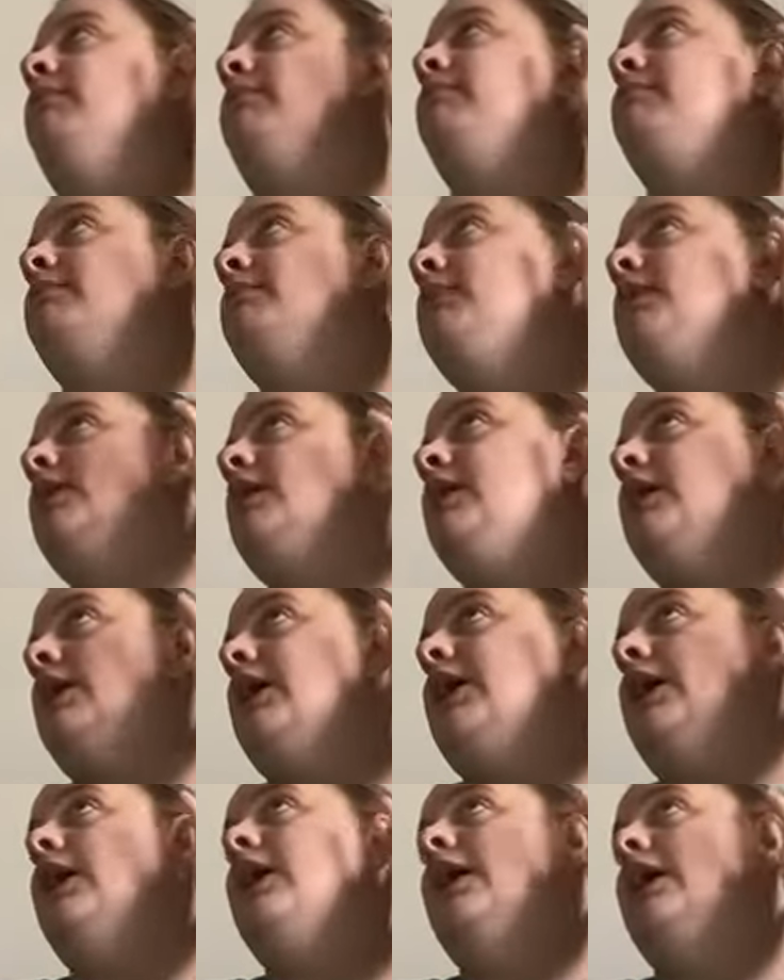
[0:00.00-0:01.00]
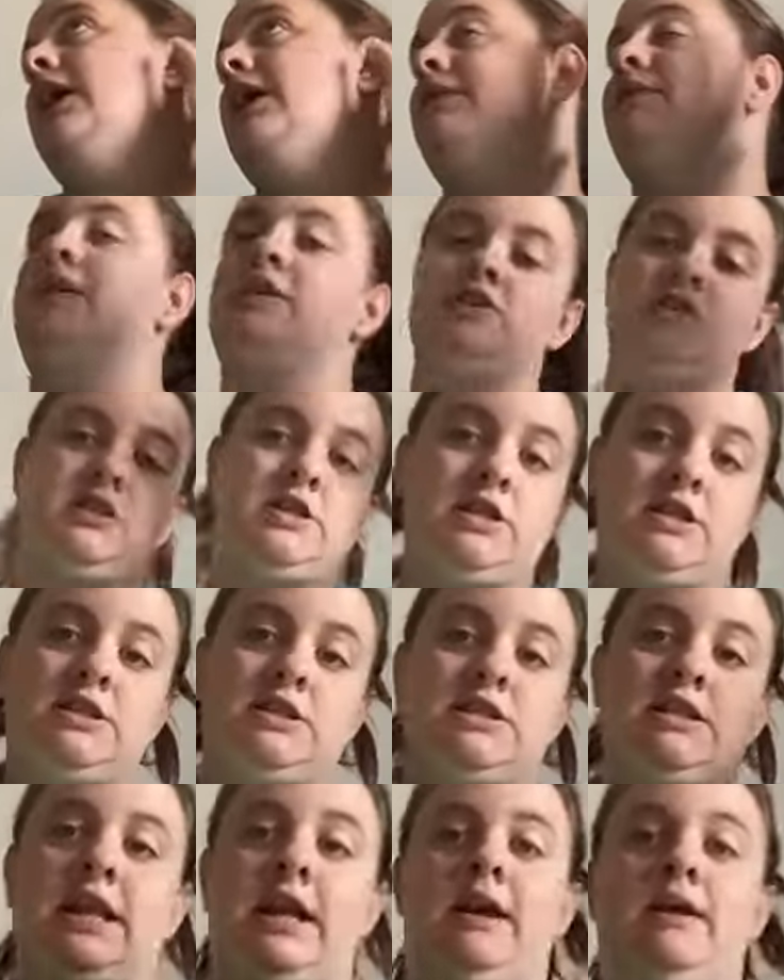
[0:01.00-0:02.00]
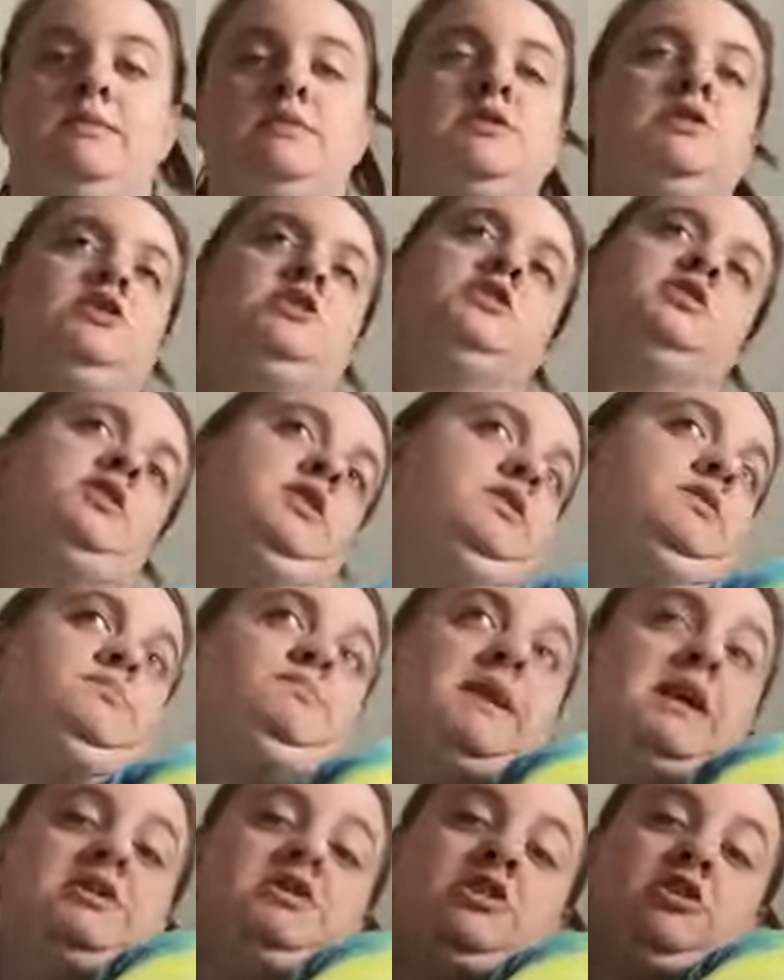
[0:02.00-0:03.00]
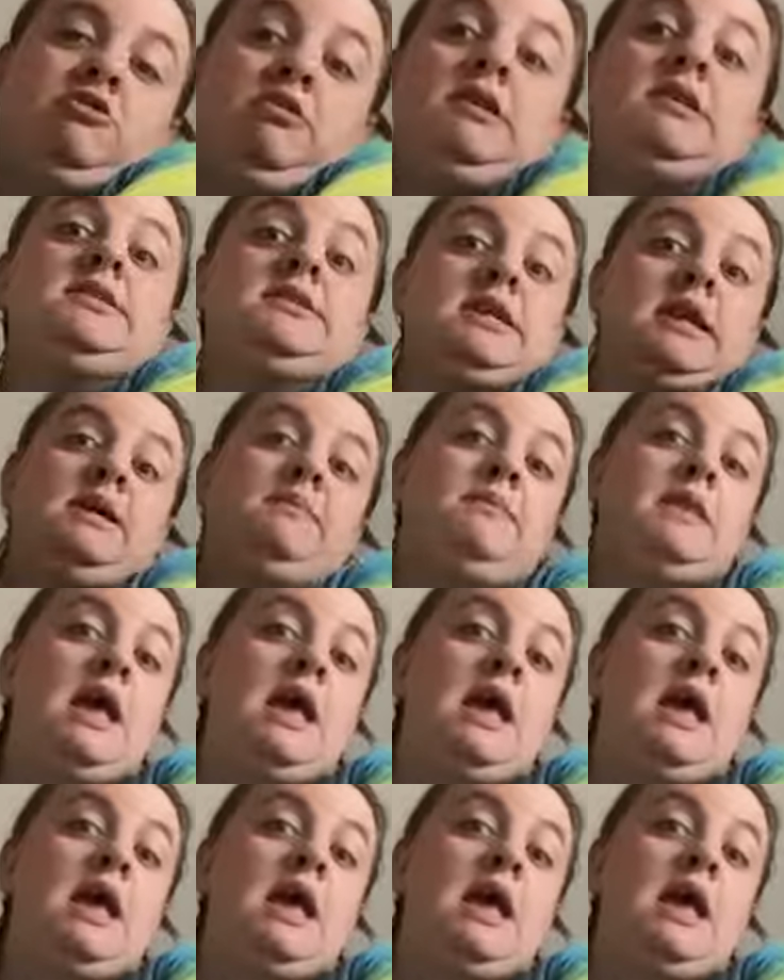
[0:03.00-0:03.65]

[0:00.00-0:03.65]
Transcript: um, eventually snaps and just goes batshit crazy.